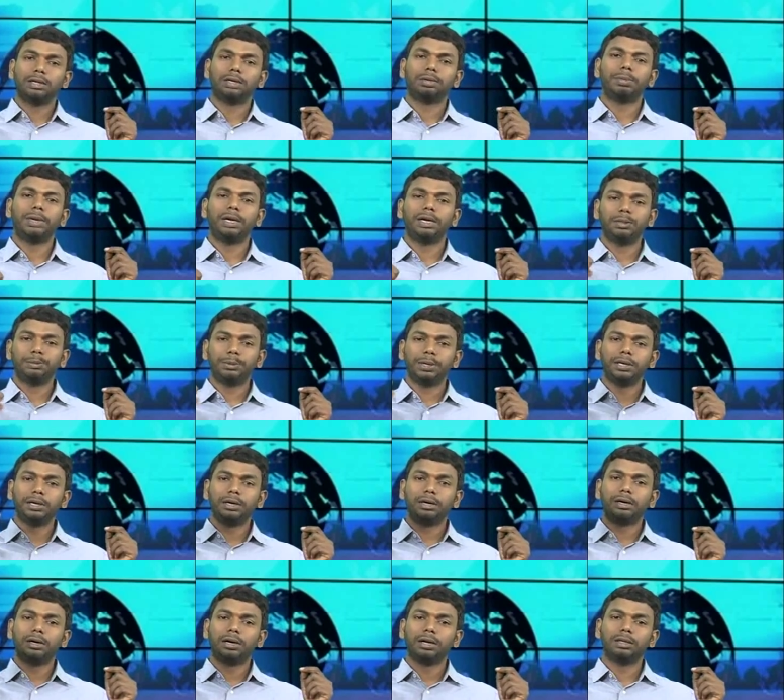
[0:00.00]

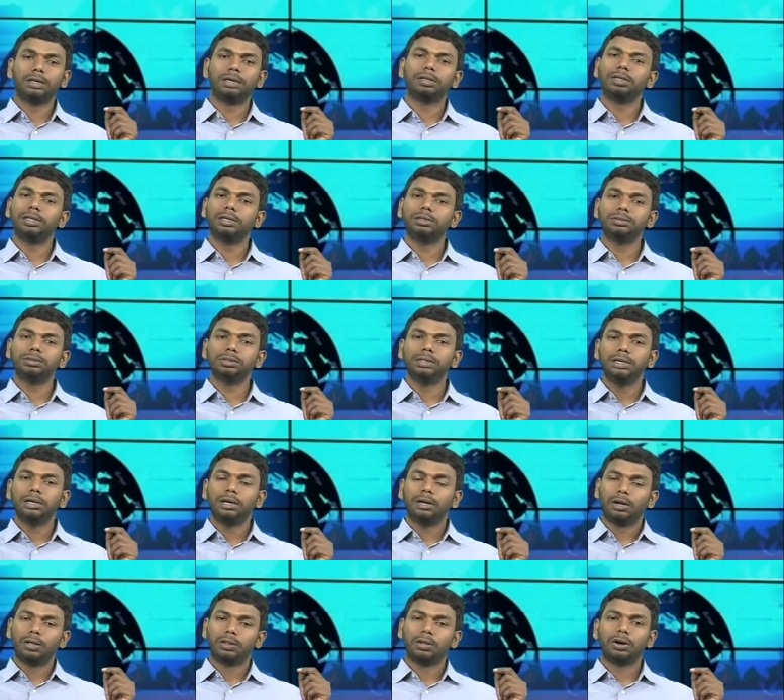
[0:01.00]
multimedia, other things,
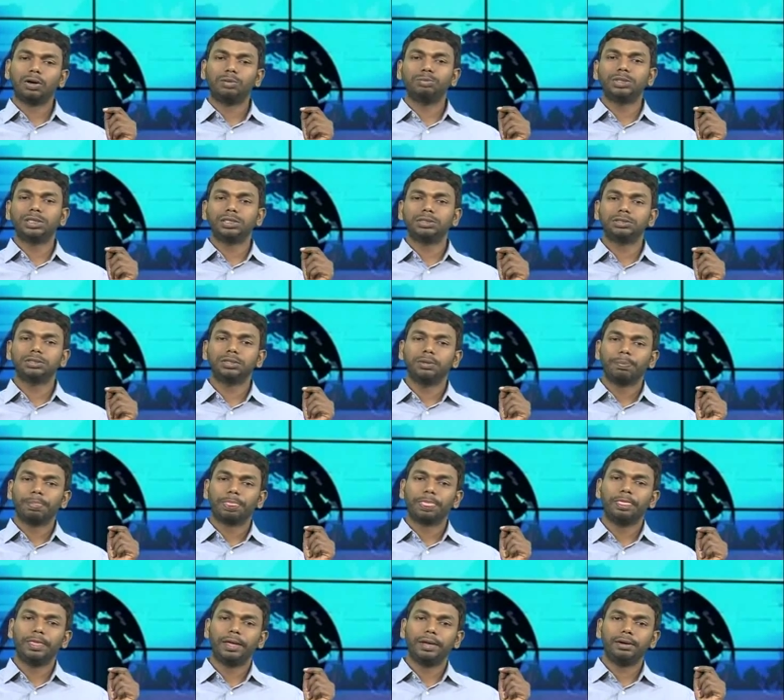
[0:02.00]
other objects.
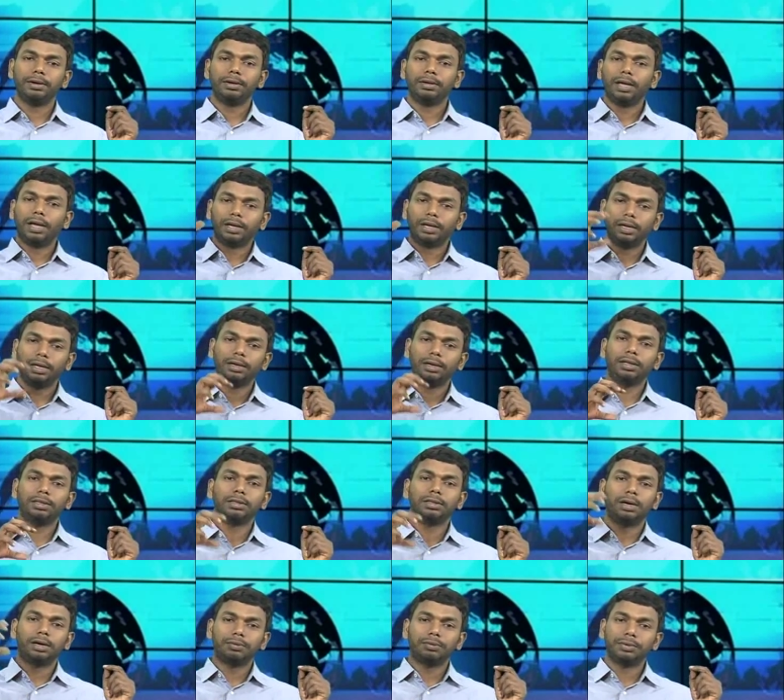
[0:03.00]
Then again in
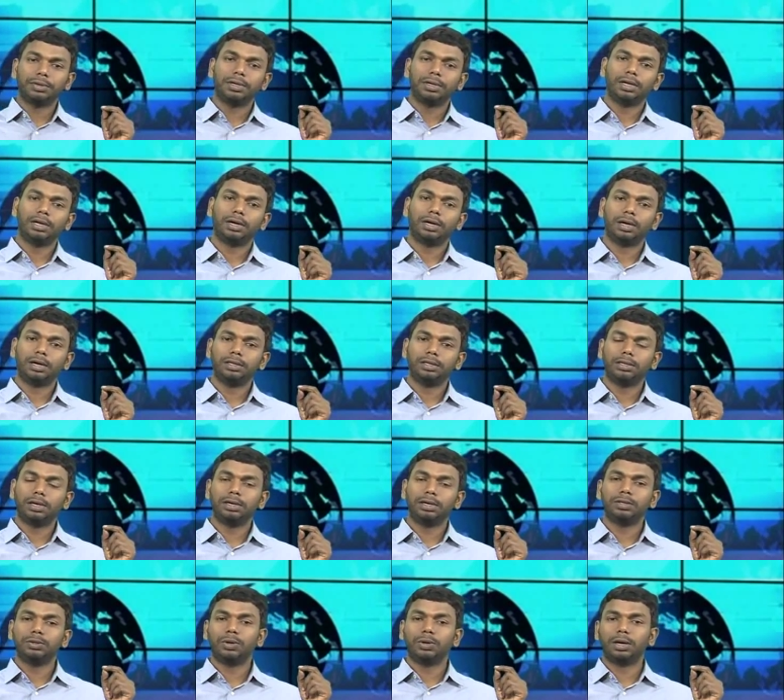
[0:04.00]
that
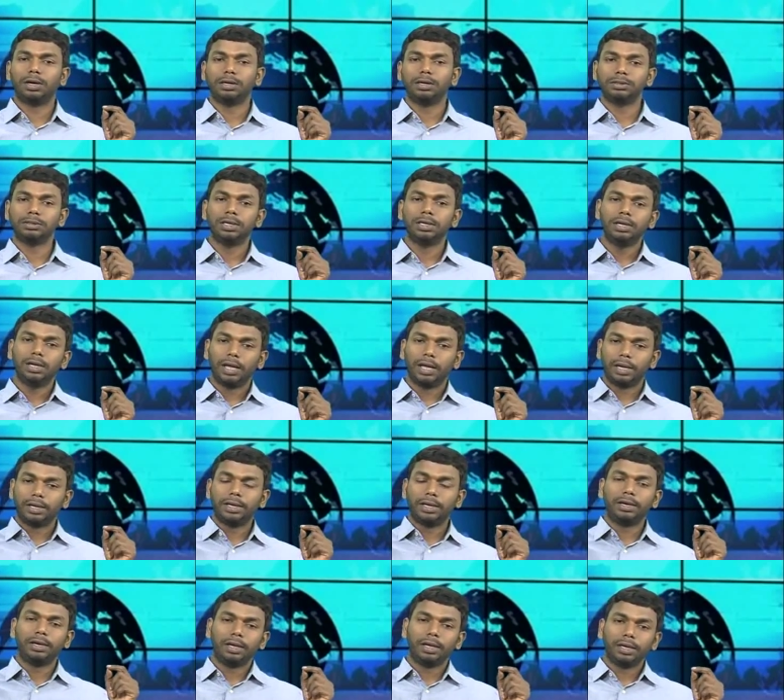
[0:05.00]
URL,
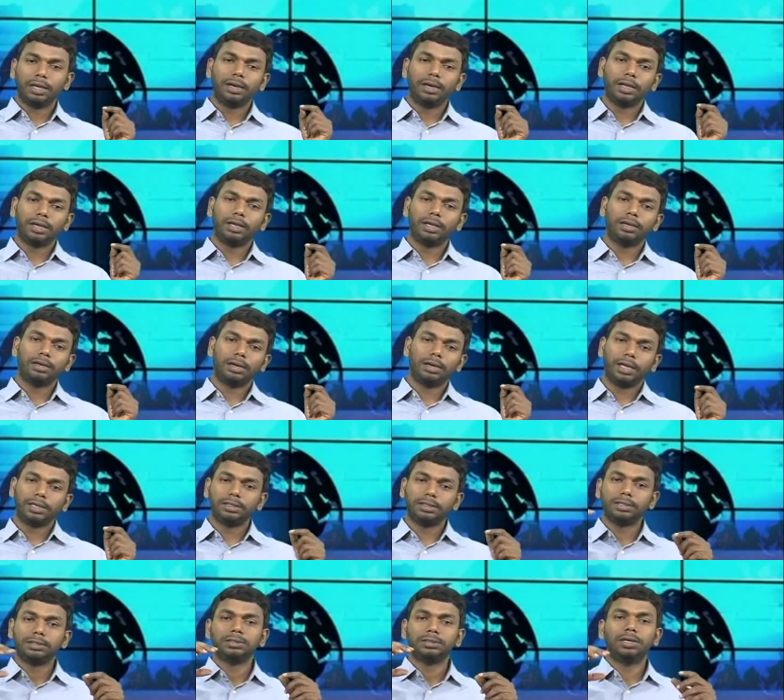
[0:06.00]
again like
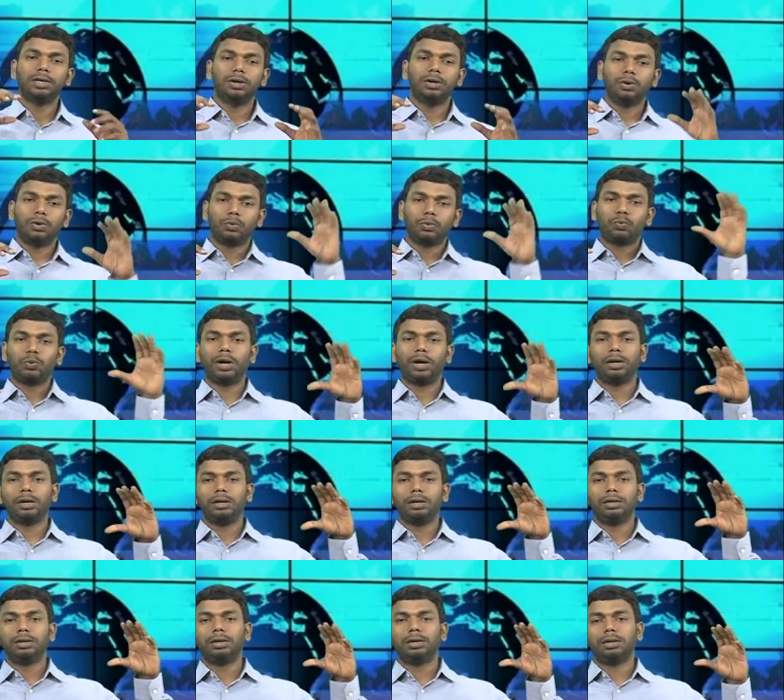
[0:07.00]
this. One,
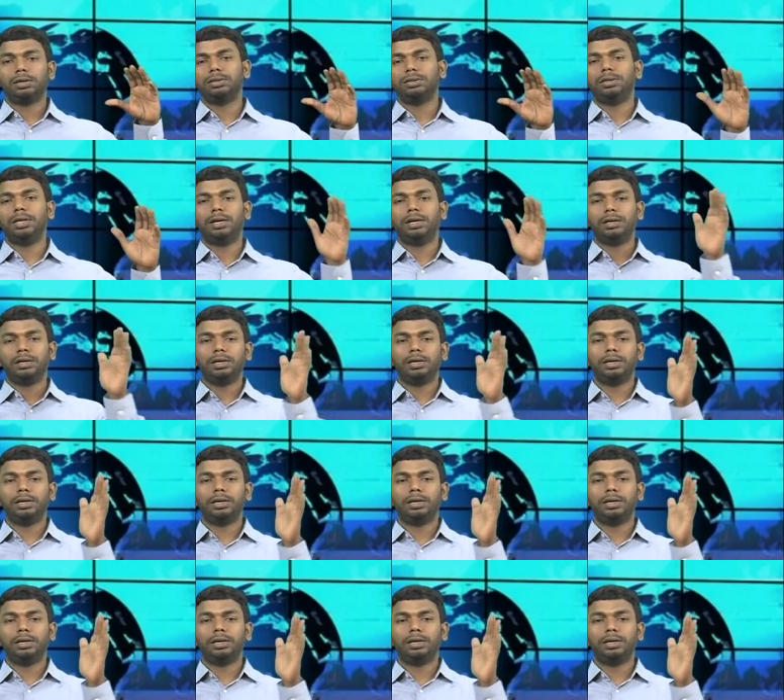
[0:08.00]
then